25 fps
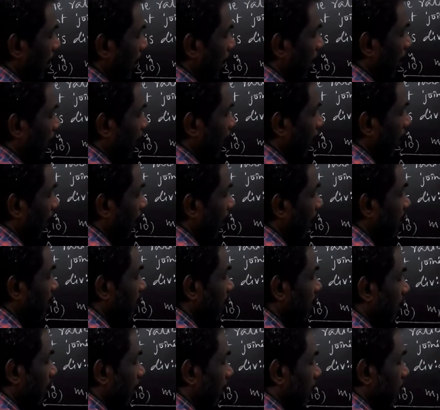and y
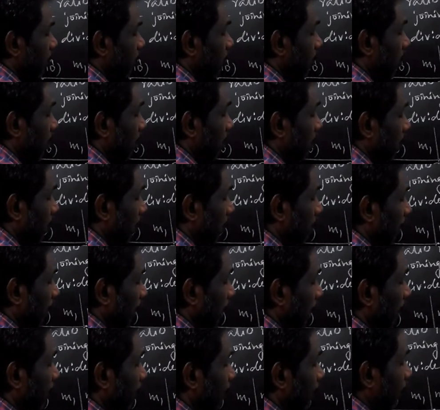is equals to
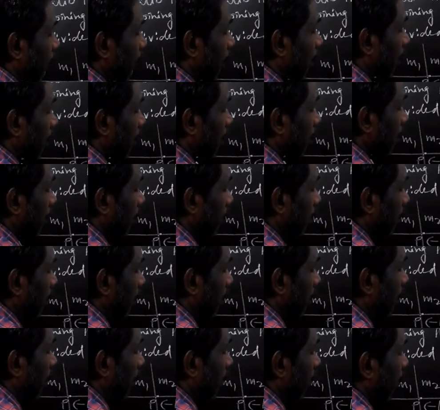m1
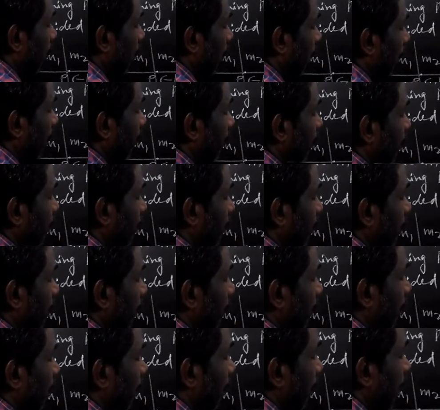y2
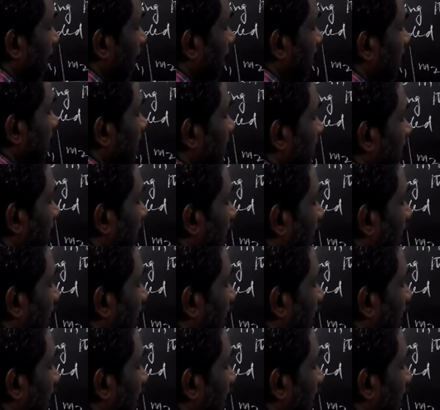plus